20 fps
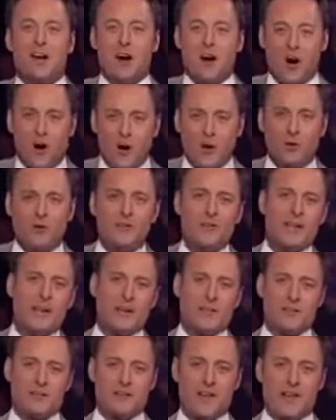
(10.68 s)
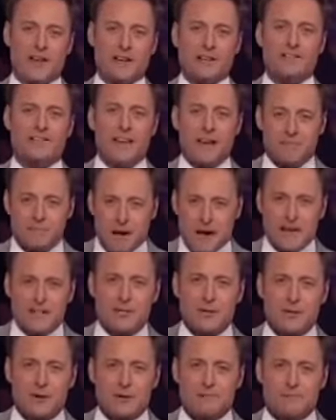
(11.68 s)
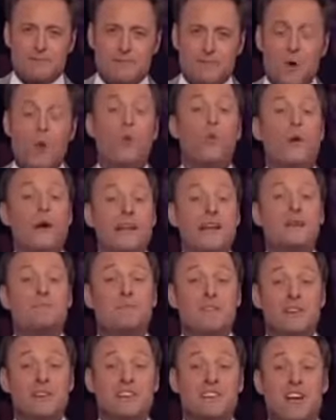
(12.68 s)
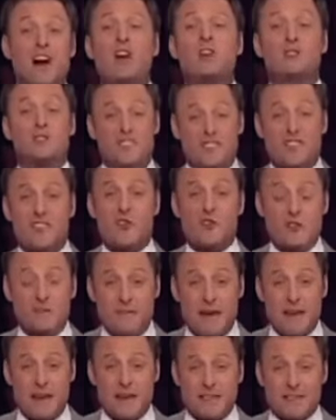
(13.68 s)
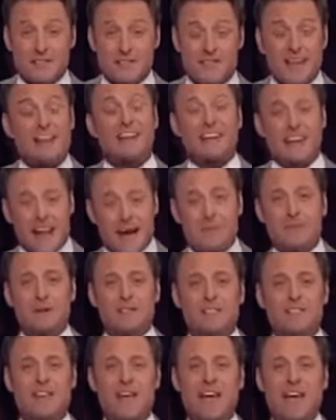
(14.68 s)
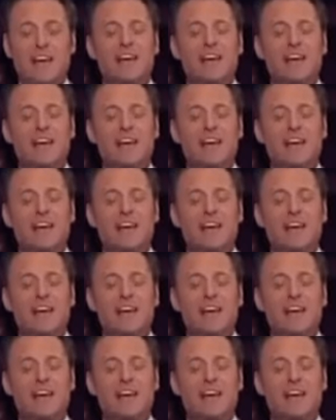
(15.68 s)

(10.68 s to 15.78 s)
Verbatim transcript: only other thing that might do it winning a million dollars in 30 minutes. That could happen today.